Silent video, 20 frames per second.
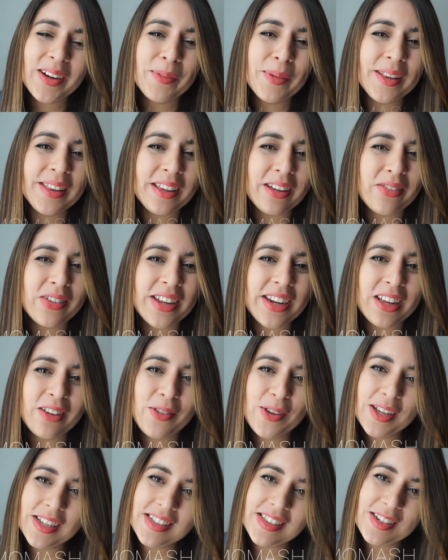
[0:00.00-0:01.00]
I would love it
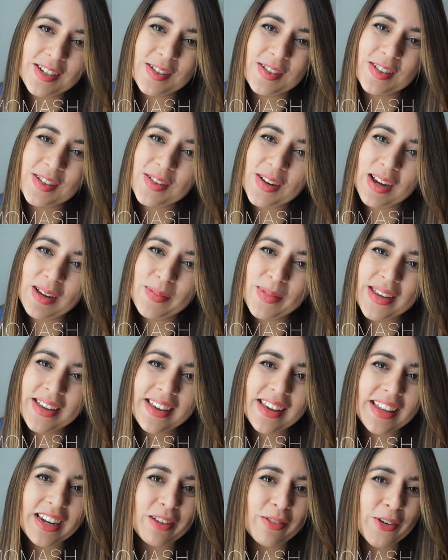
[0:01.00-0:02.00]
if you consider
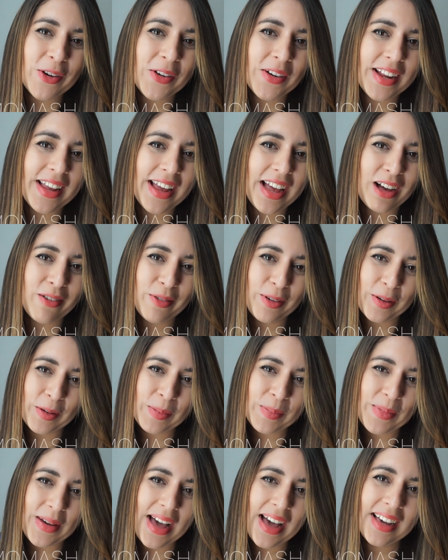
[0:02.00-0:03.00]
subscribing and if you already have,
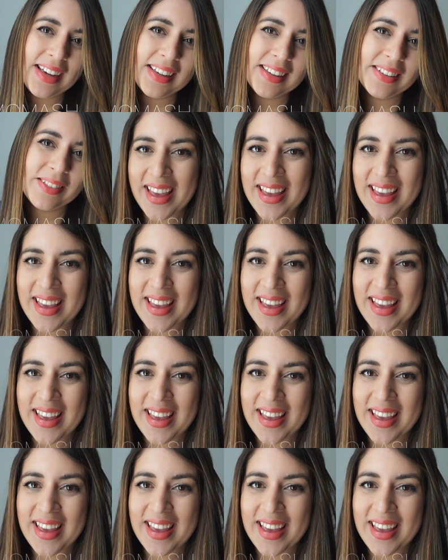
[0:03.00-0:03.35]
welcome back.